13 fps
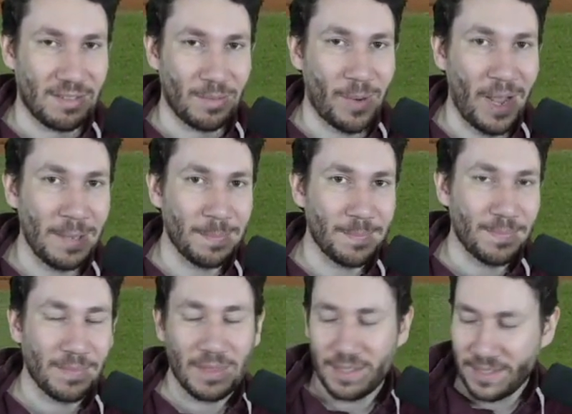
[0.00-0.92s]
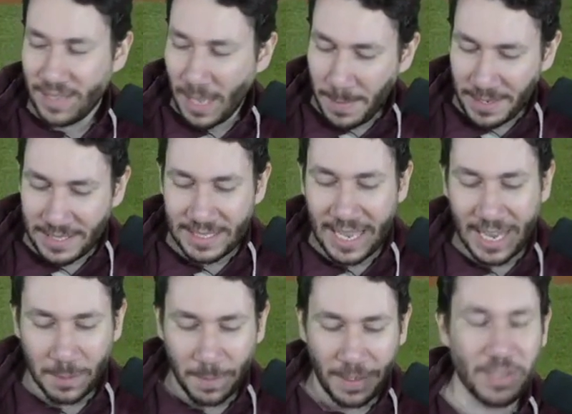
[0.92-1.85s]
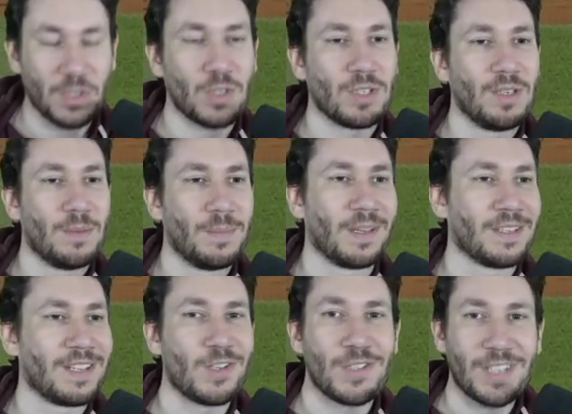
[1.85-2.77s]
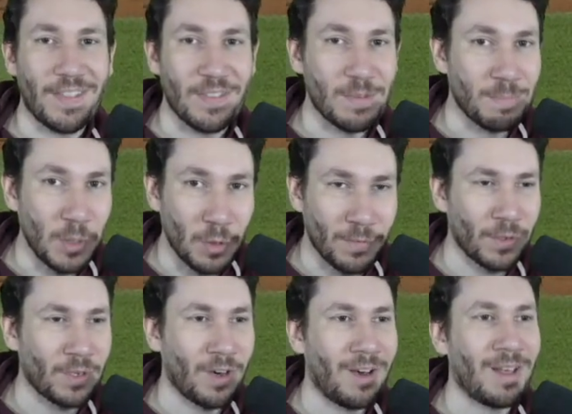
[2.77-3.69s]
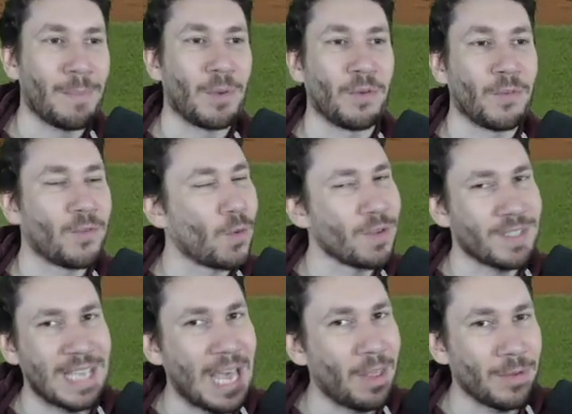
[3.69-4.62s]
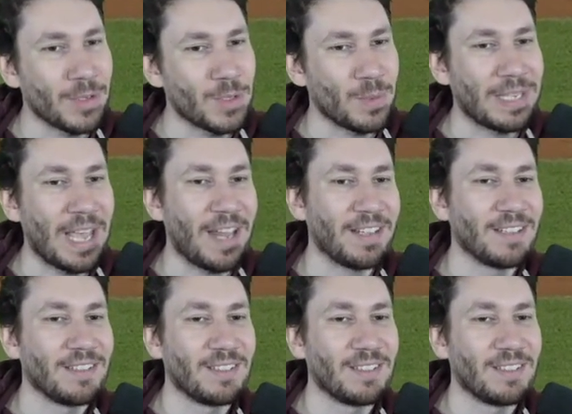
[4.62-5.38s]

Right? Same exact pitch, because I just got this beautiful call. I'm going to force Gallo to swing at it.